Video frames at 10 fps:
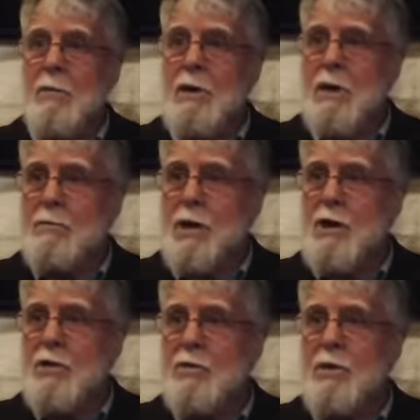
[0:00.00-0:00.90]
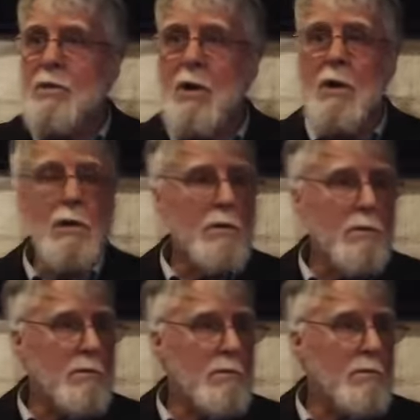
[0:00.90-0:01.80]
many companions were in Iraq?
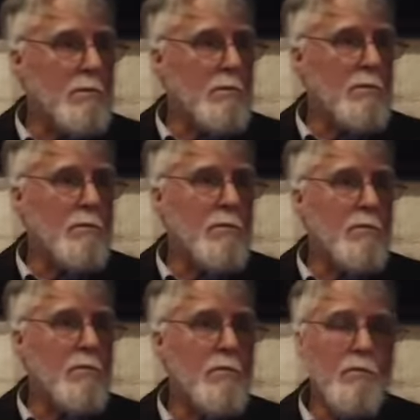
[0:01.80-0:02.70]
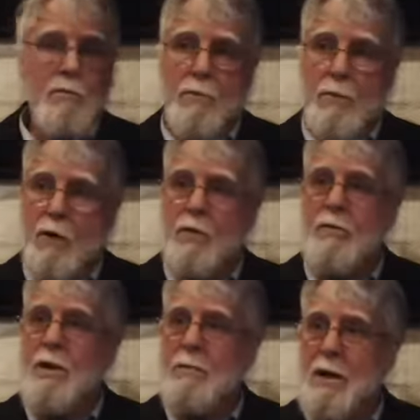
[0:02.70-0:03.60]
Not
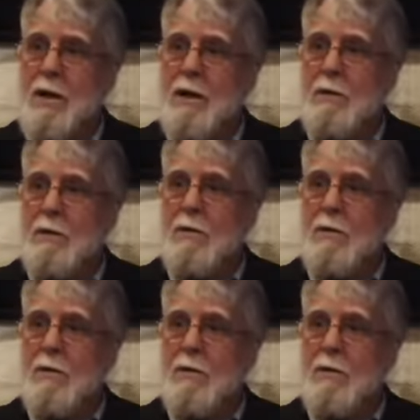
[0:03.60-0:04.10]
very many.